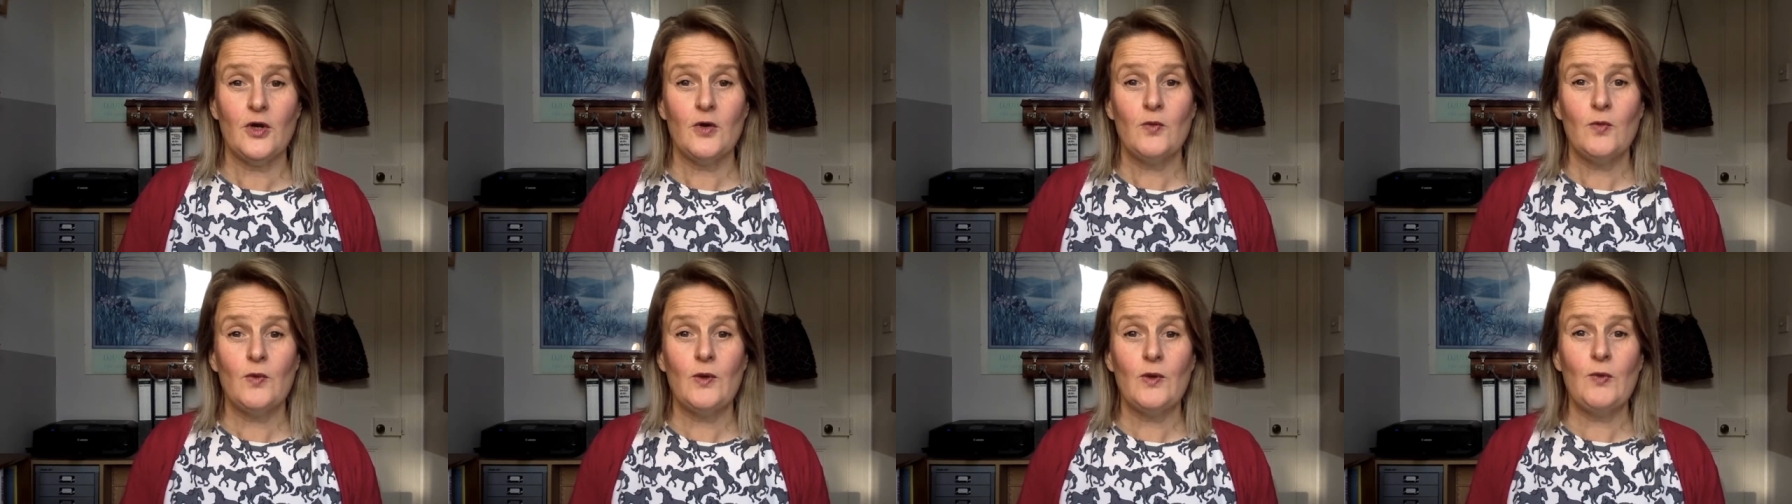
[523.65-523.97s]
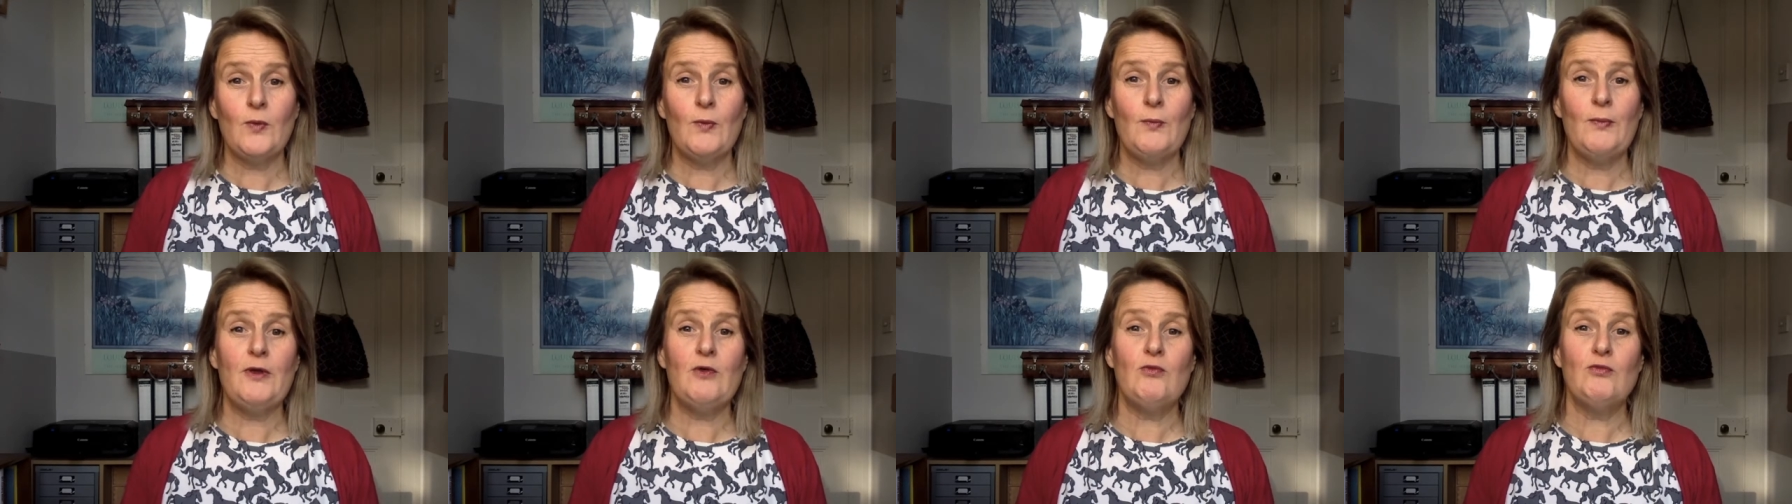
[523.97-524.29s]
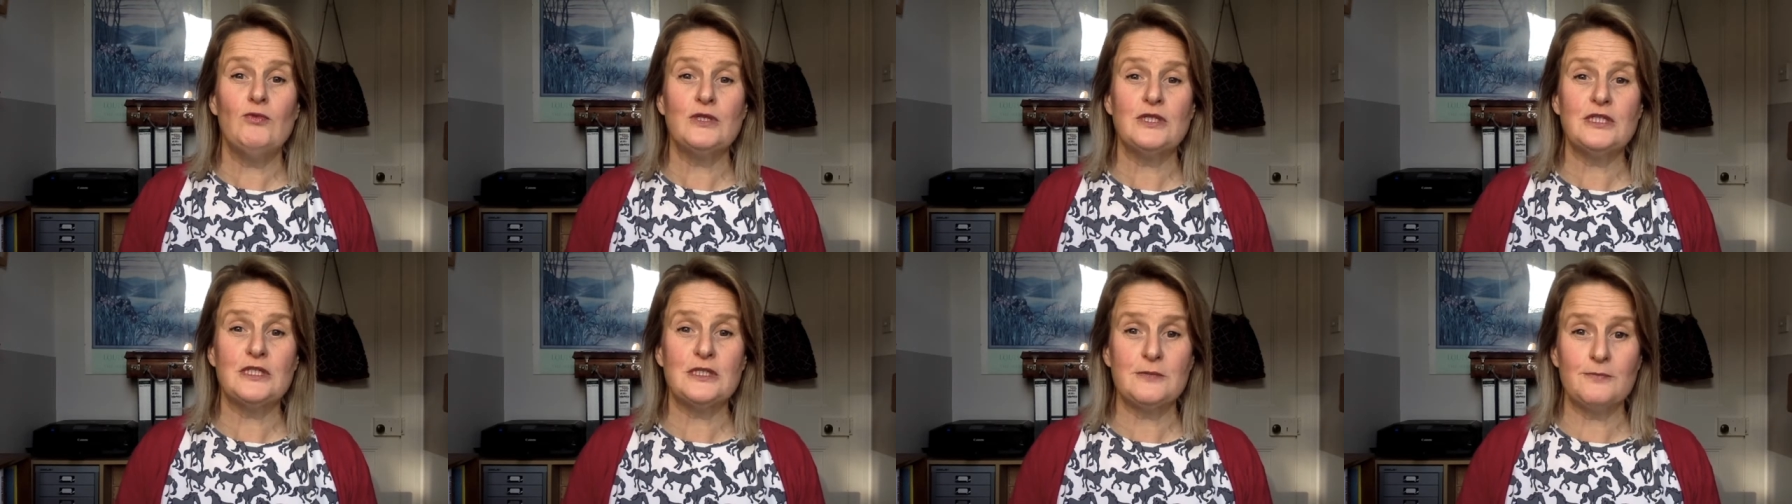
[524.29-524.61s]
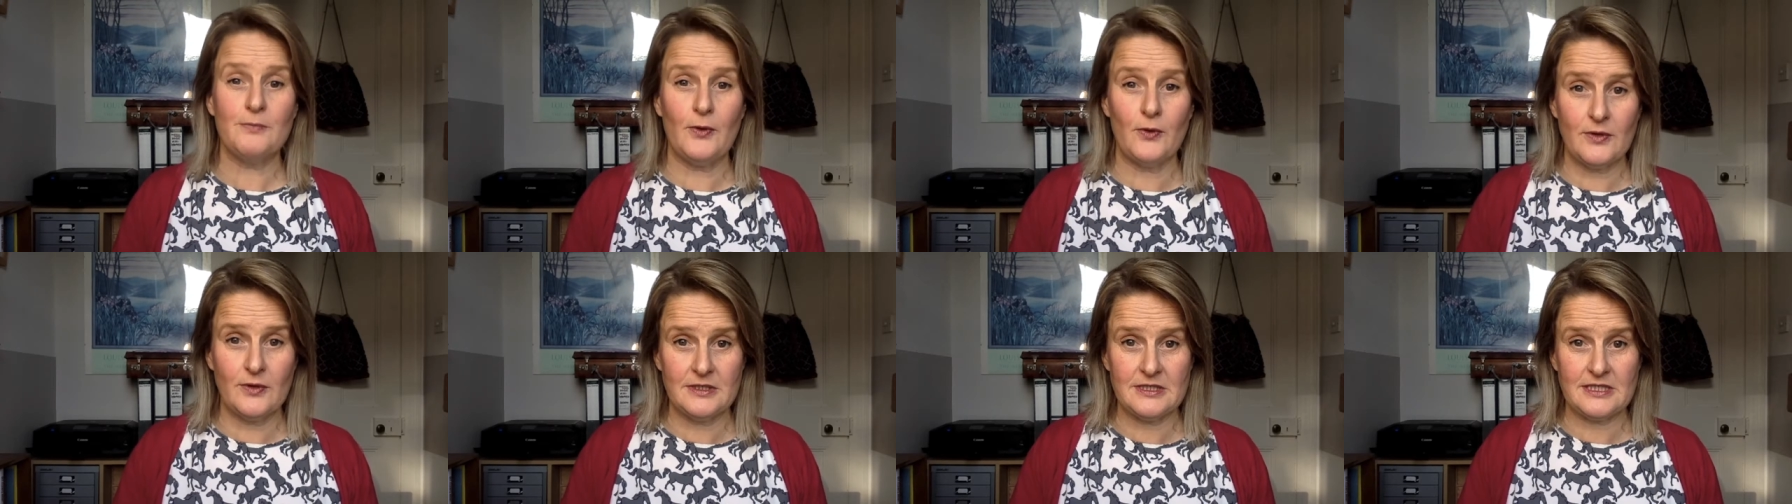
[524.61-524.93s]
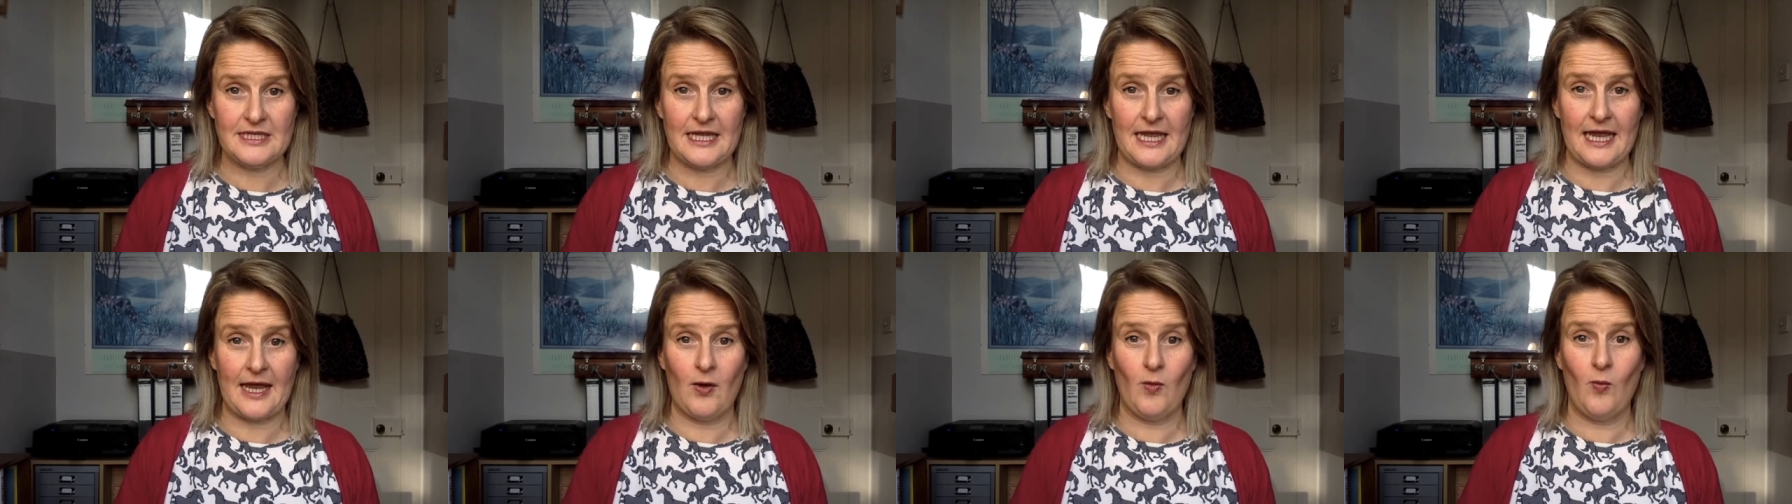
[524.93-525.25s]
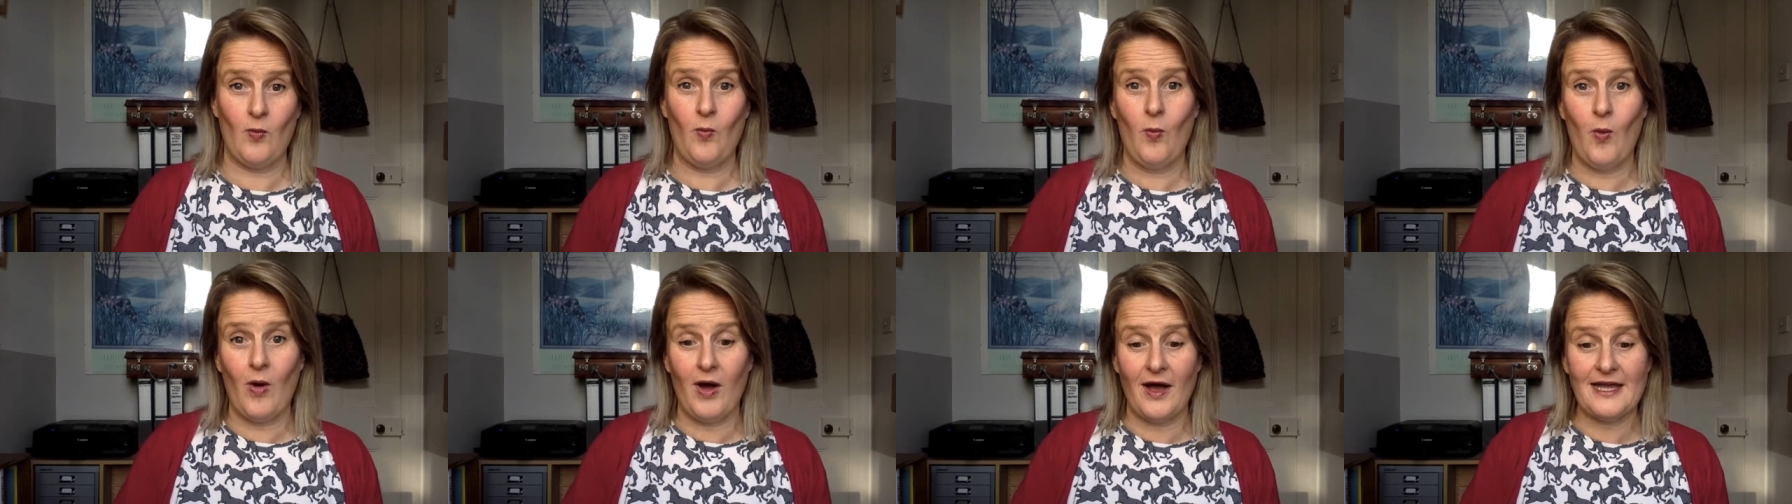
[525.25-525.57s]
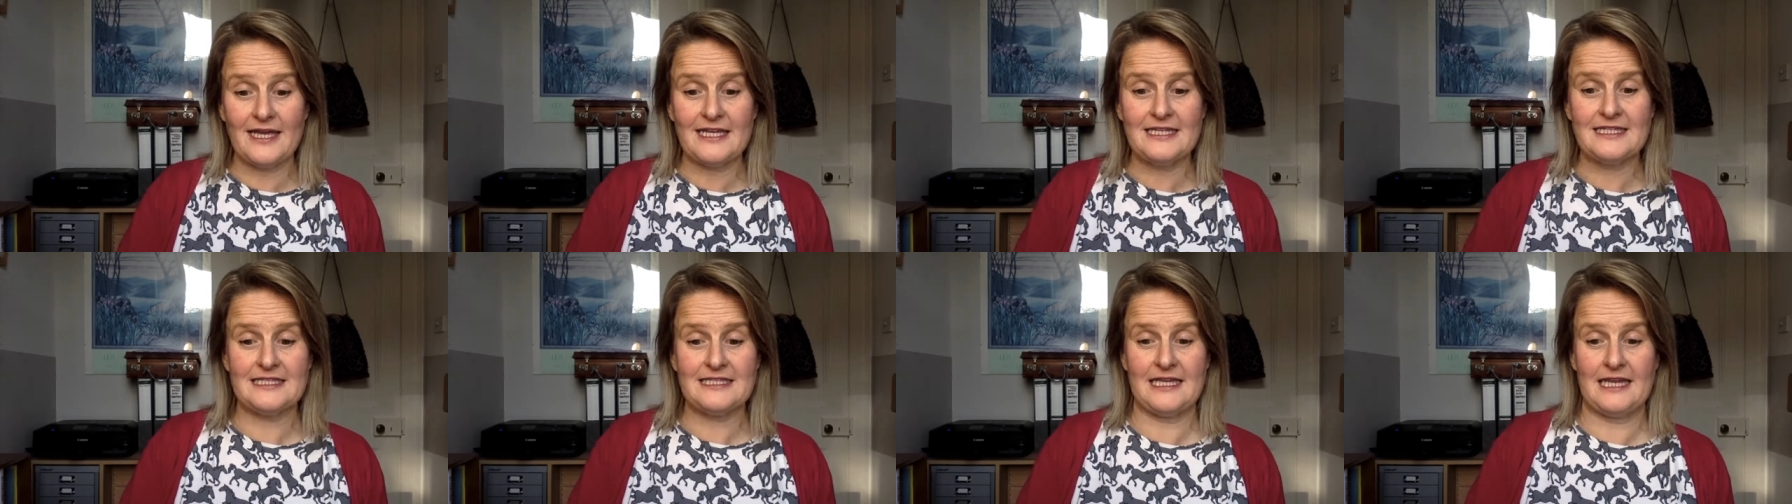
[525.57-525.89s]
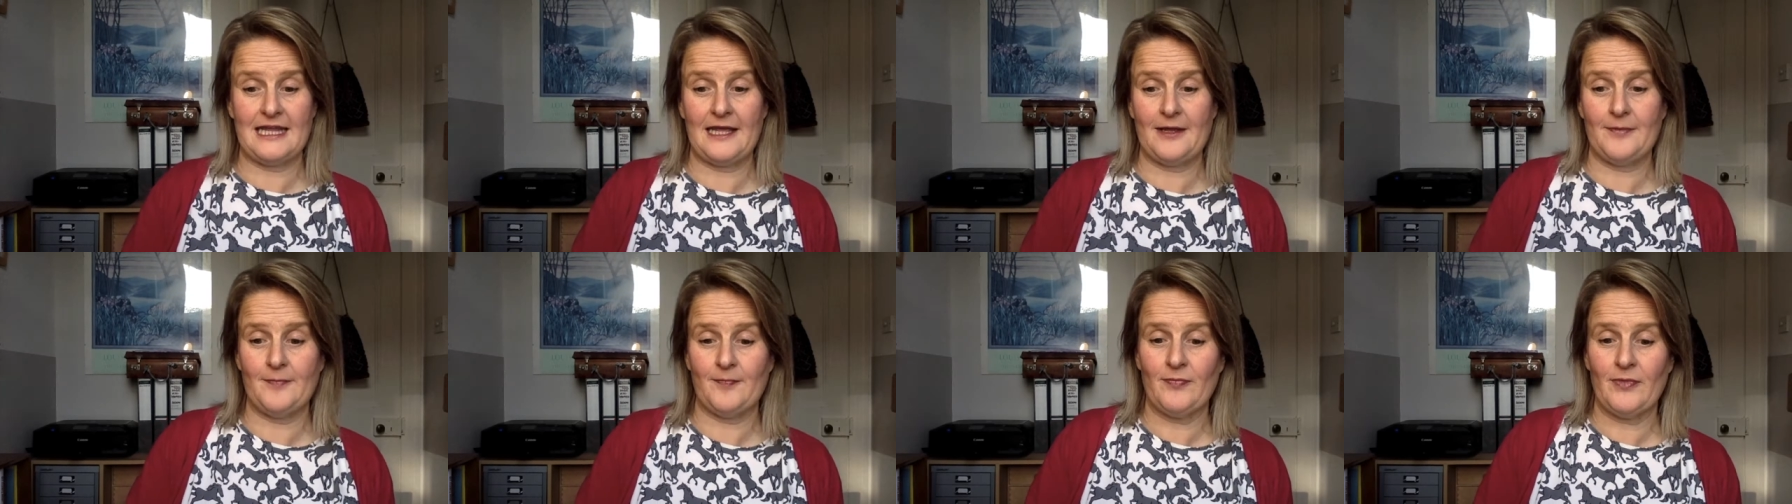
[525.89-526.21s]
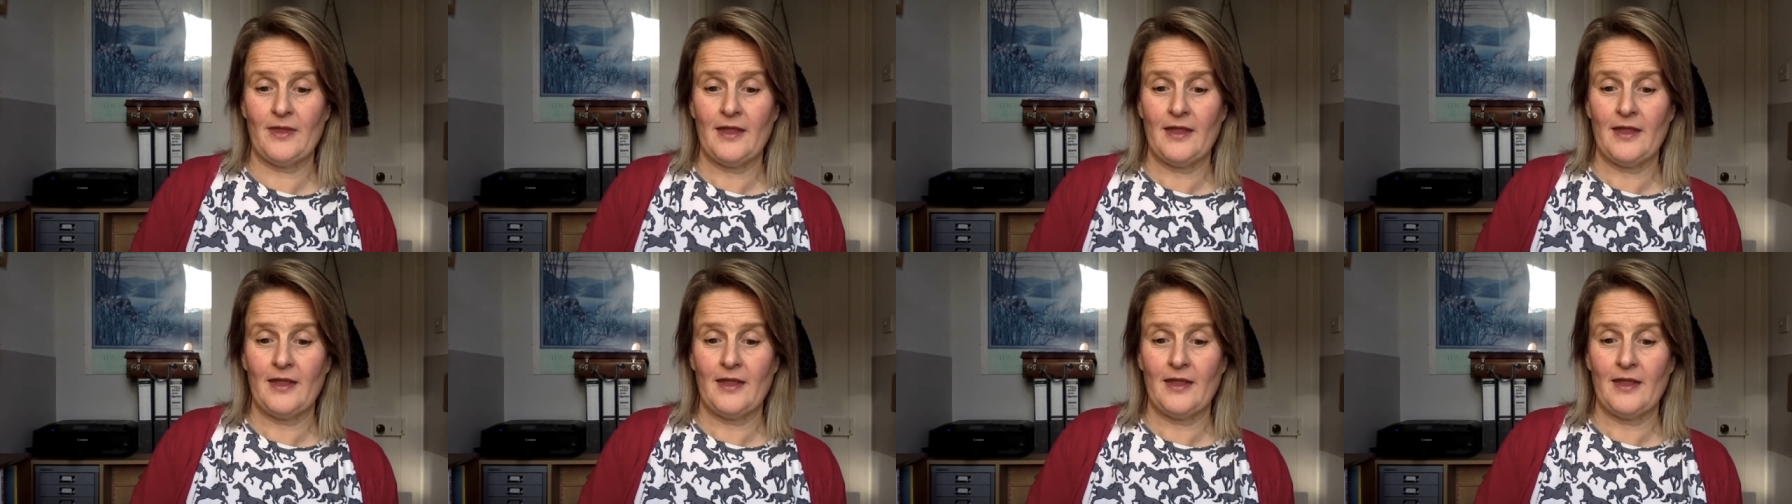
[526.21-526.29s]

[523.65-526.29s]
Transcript: We will be responding wisely.